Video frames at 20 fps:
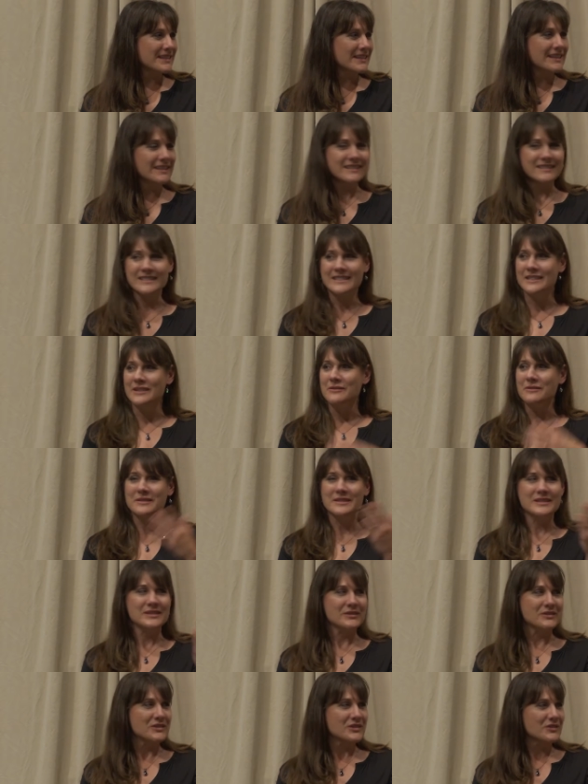on
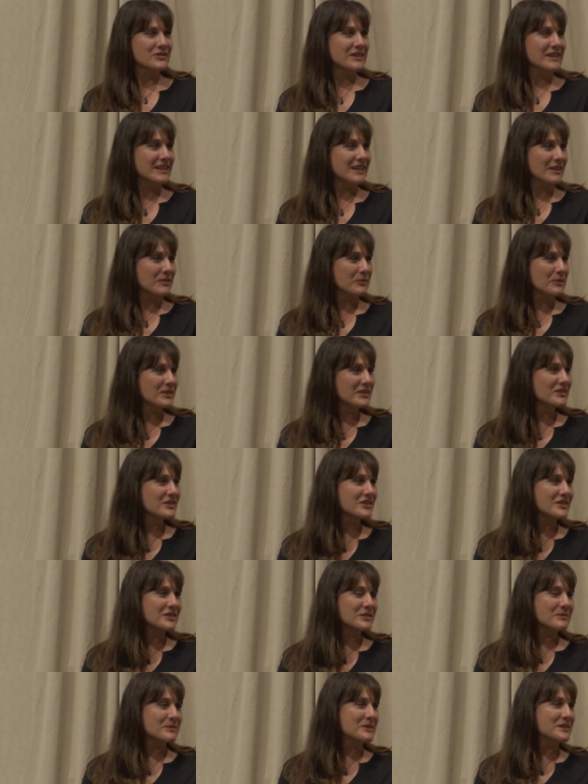so-and-so street on
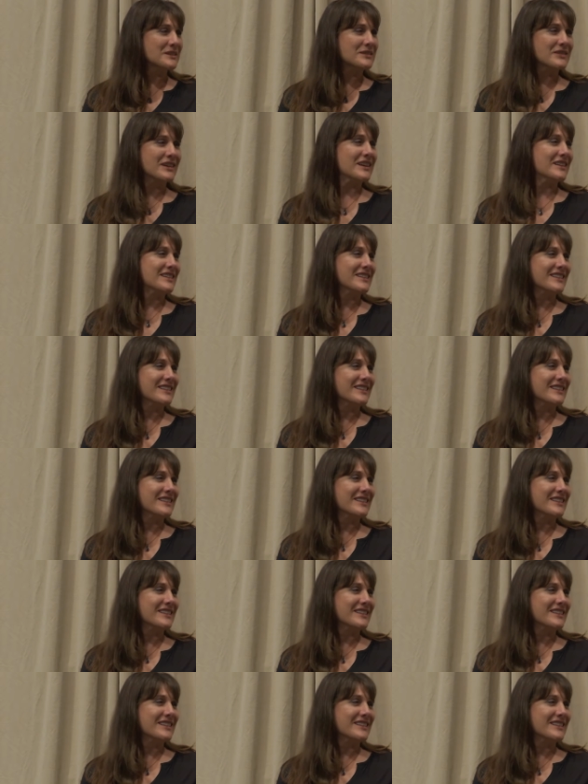Wilshire Boulevard